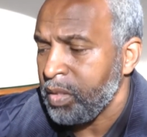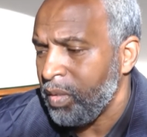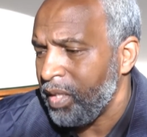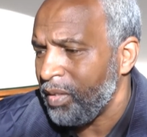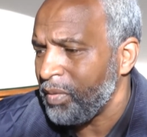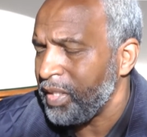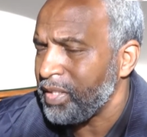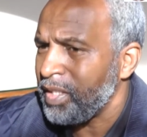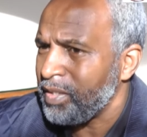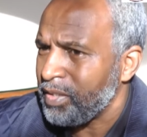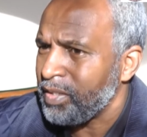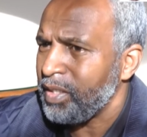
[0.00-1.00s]
Well,
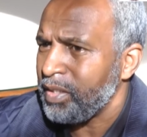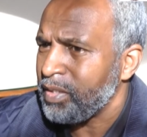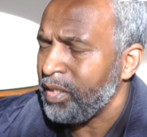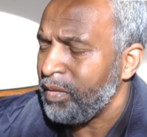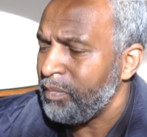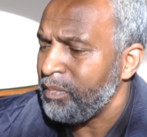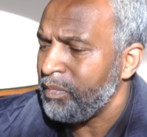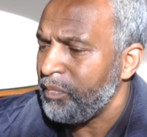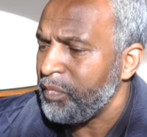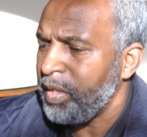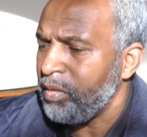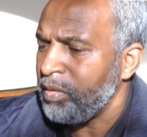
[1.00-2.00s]
it's
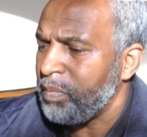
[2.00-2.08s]
the only